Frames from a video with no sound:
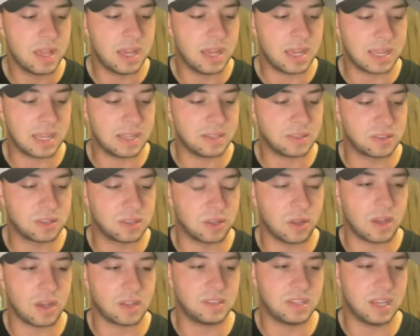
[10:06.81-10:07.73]
against the
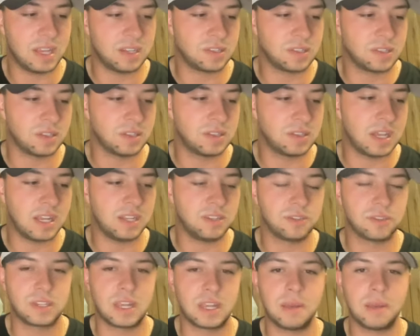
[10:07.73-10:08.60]
Los Angeles Angels.